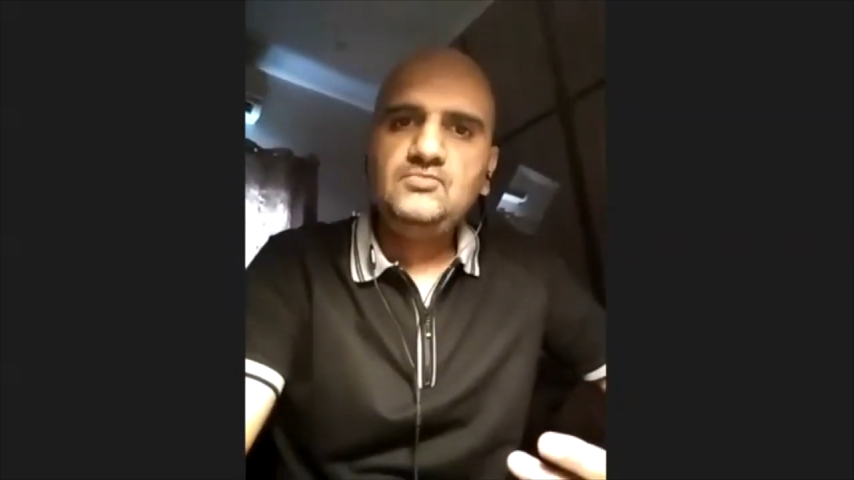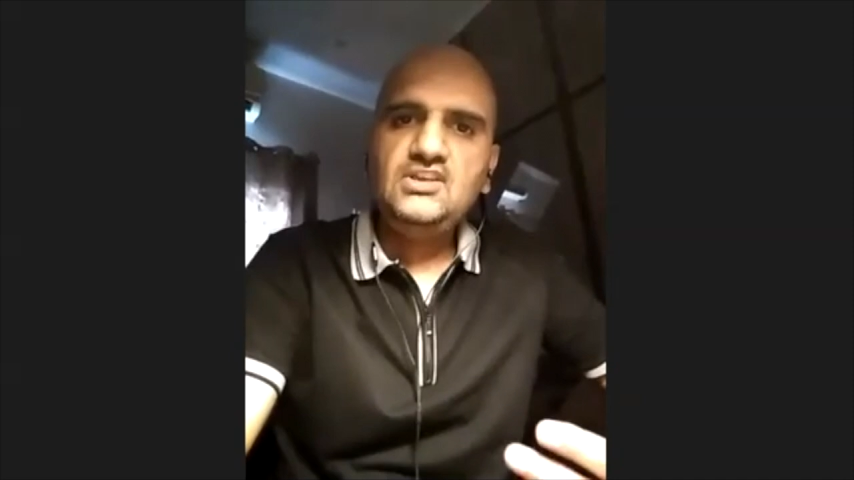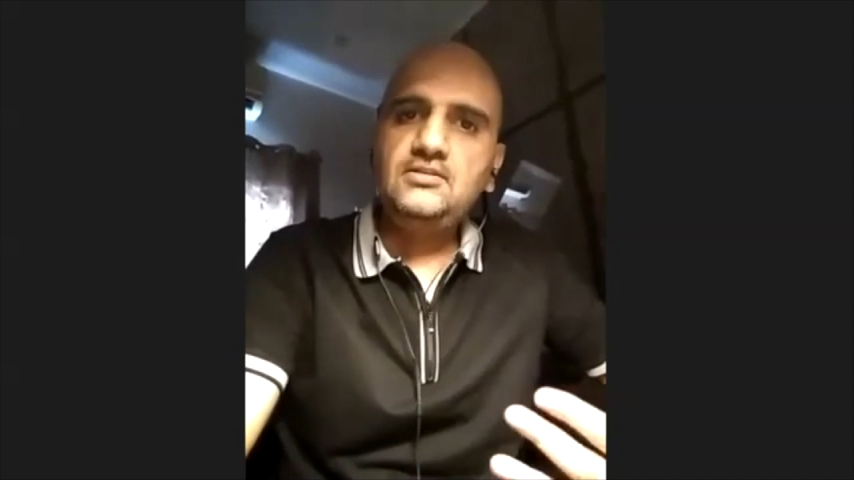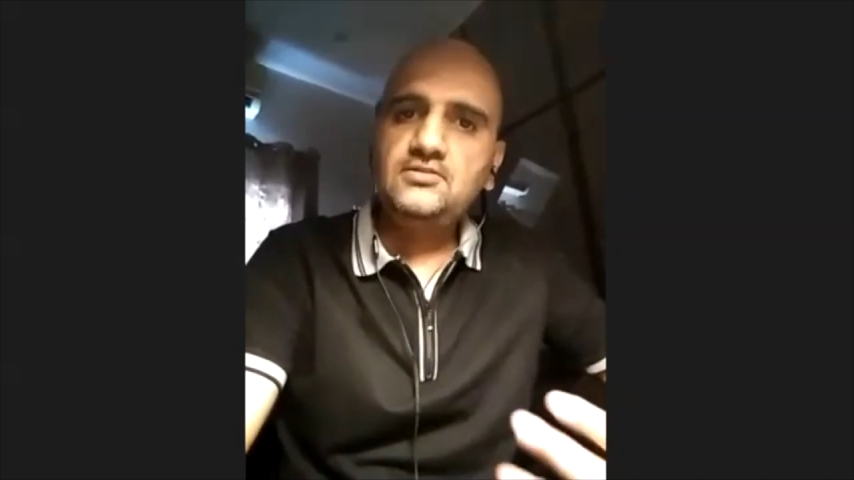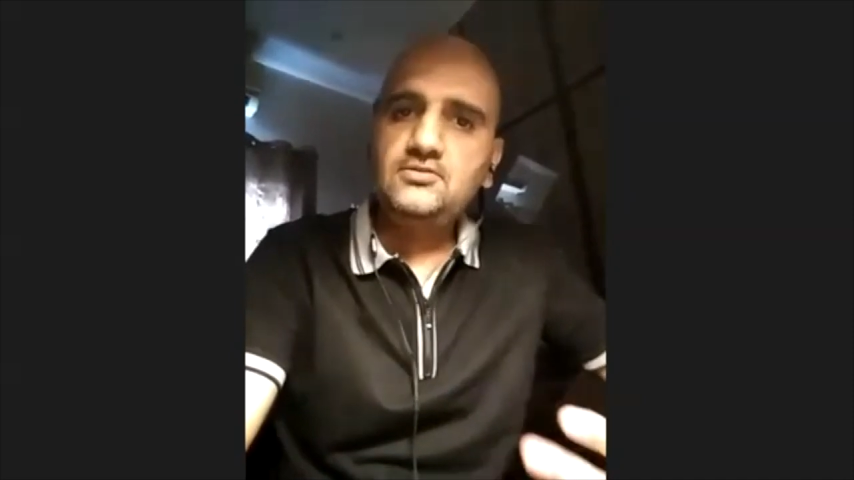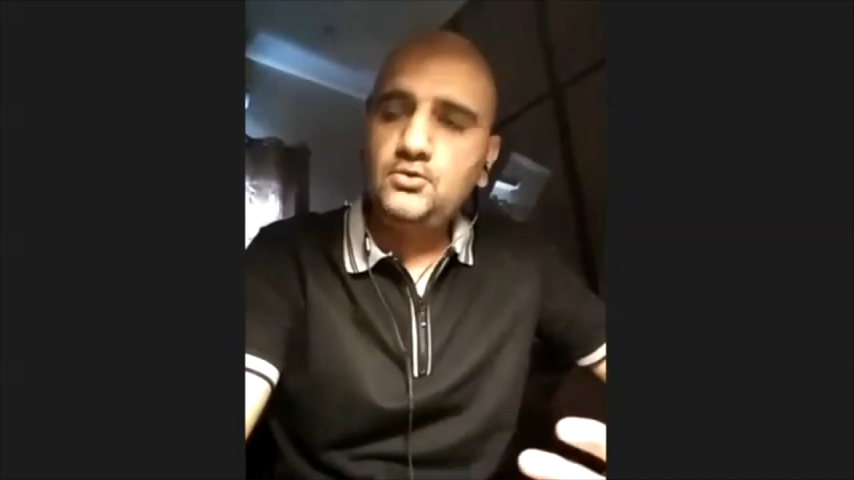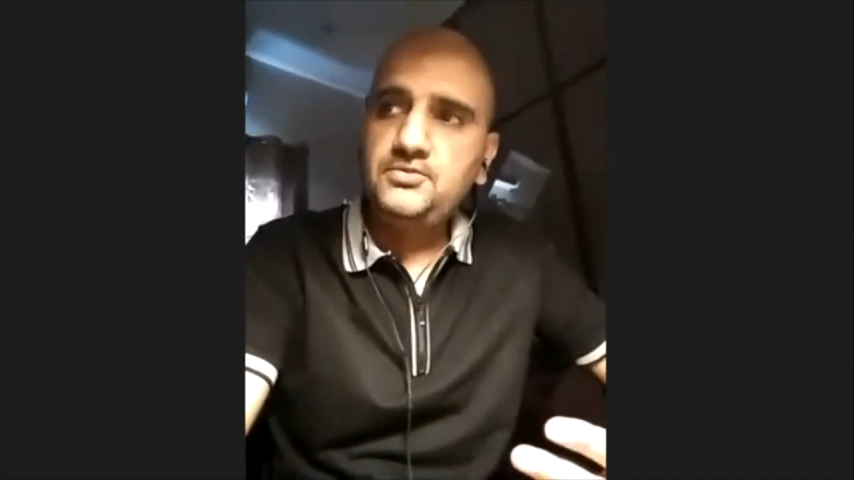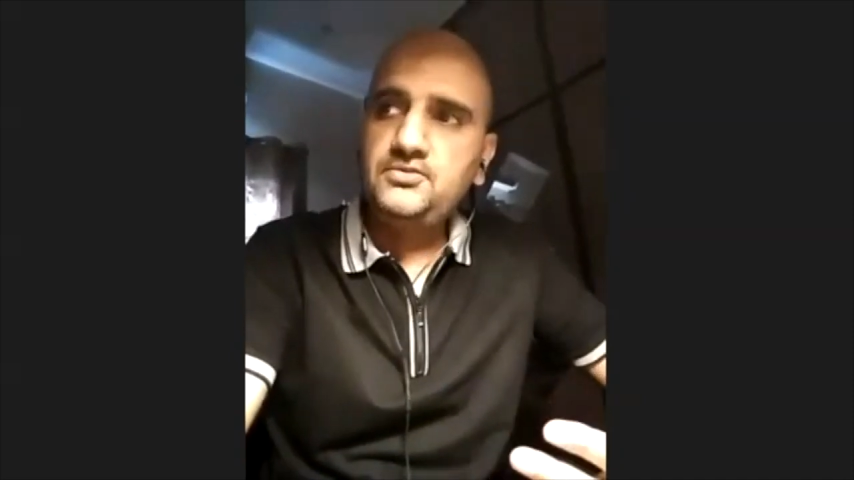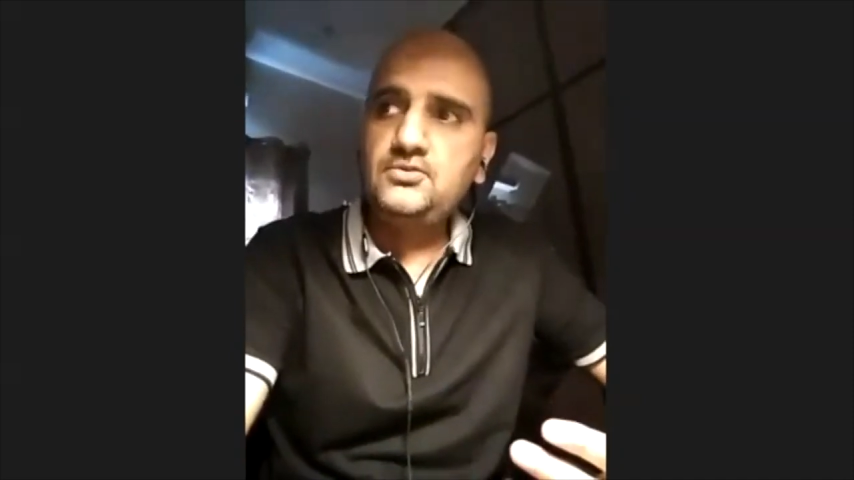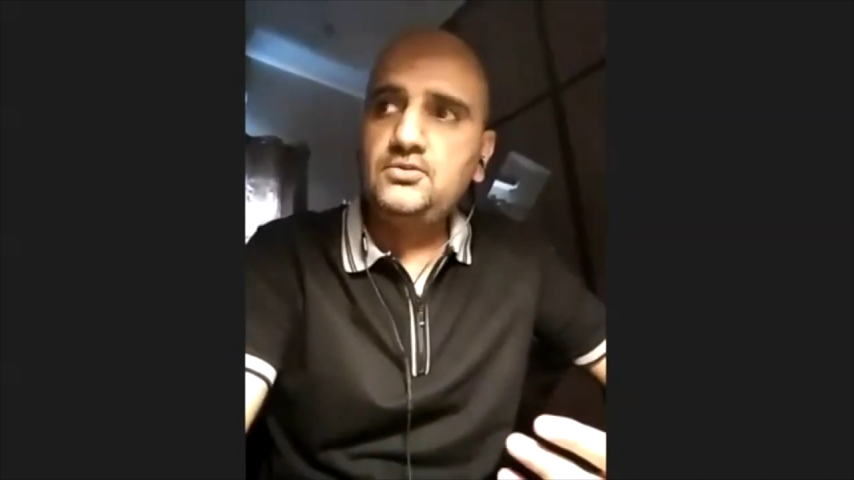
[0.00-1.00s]
The scope is
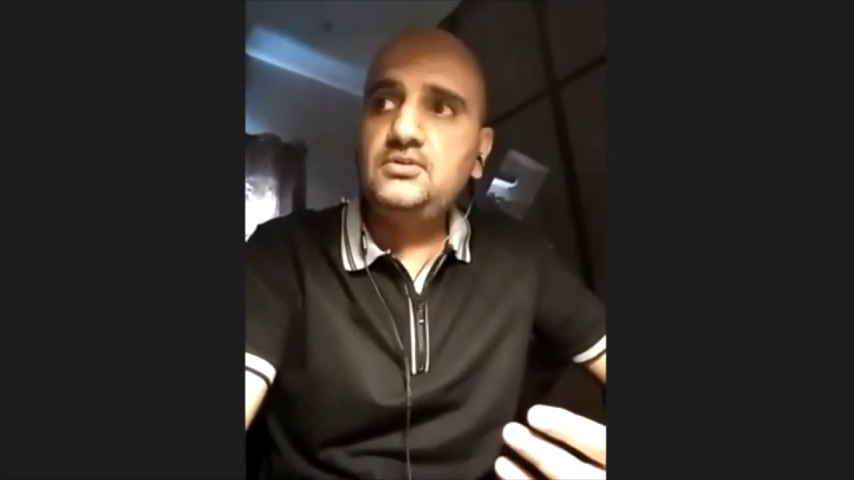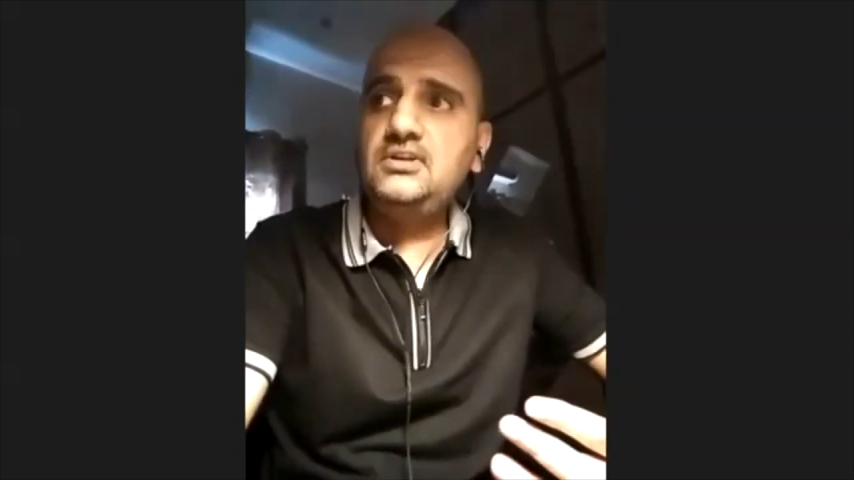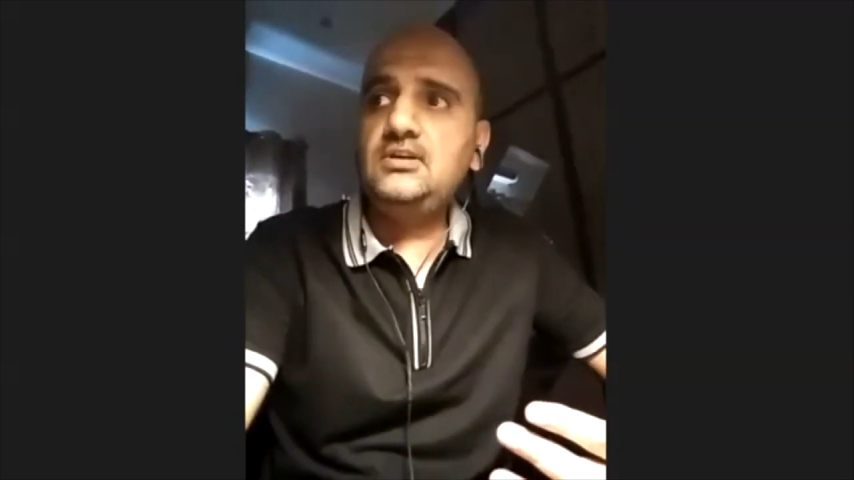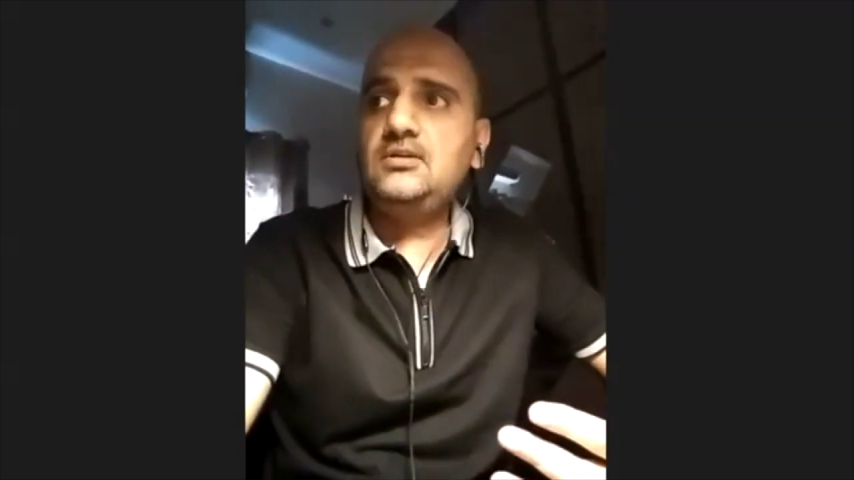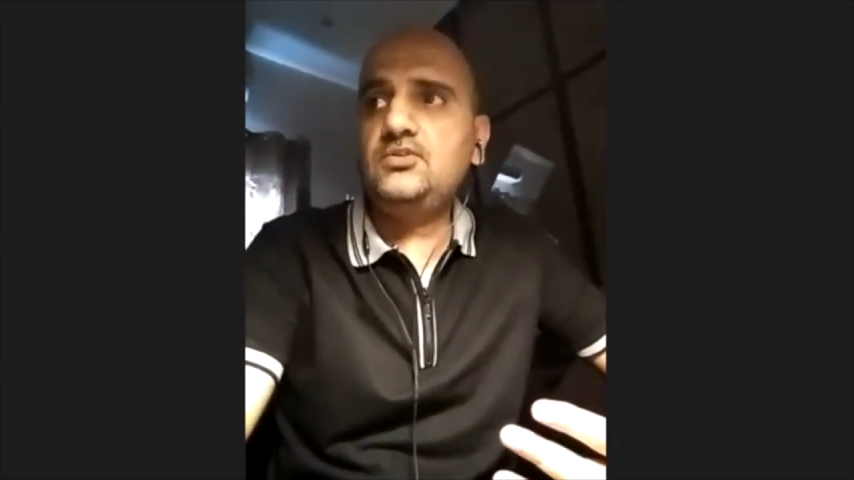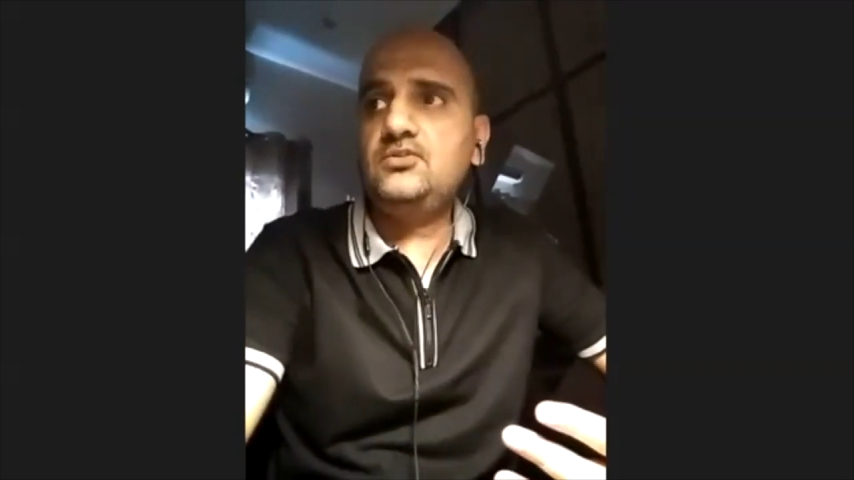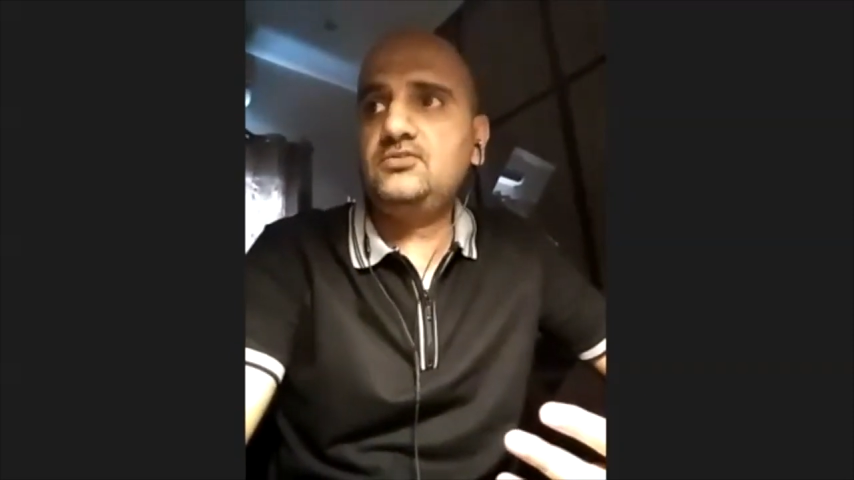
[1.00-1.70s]
good because